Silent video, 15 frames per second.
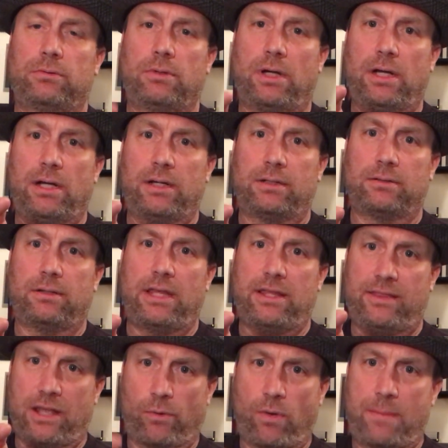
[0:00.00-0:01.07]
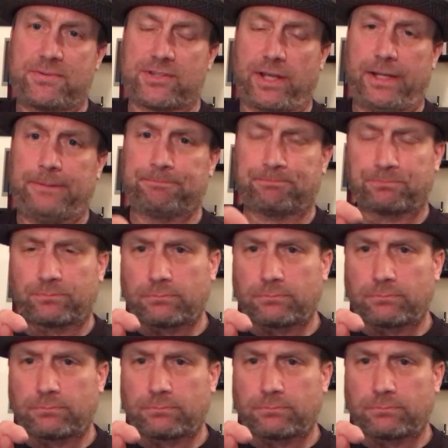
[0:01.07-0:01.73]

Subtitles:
their website,